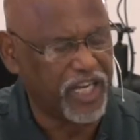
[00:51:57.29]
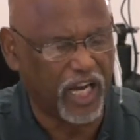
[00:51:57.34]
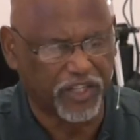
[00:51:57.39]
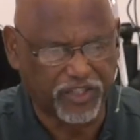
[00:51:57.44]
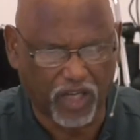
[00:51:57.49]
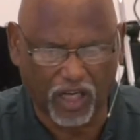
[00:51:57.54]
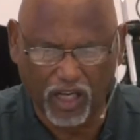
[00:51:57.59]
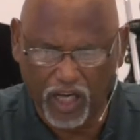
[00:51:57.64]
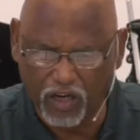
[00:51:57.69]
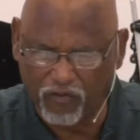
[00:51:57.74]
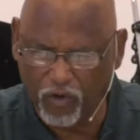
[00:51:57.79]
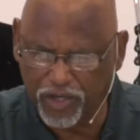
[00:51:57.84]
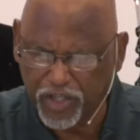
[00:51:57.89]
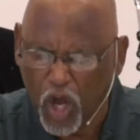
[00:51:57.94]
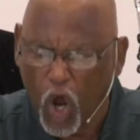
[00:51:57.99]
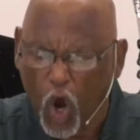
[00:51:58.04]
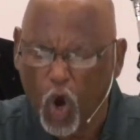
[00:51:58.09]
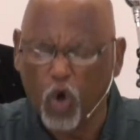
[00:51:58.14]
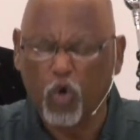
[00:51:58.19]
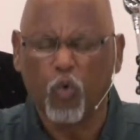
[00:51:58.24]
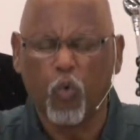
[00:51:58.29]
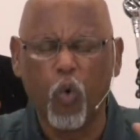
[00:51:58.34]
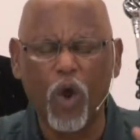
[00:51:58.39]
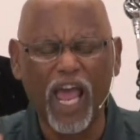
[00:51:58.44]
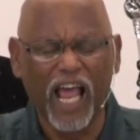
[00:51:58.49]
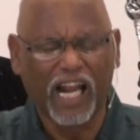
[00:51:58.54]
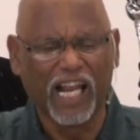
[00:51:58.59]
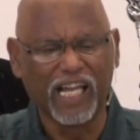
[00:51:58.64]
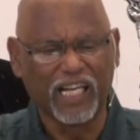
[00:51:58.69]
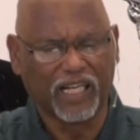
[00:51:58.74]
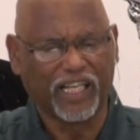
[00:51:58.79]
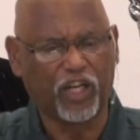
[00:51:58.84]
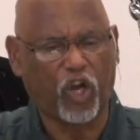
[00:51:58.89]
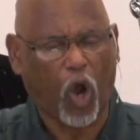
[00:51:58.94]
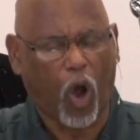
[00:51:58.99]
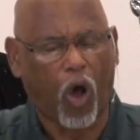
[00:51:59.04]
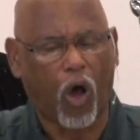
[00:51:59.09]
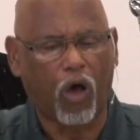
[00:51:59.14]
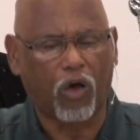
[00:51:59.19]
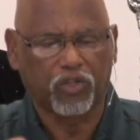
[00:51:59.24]
their deliverance, who willingly
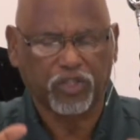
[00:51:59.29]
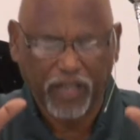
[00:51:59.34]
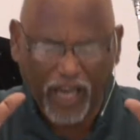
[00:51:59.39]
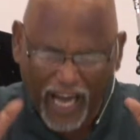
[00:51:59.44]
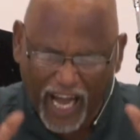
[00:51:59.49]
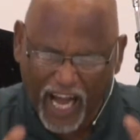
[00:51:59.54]
calls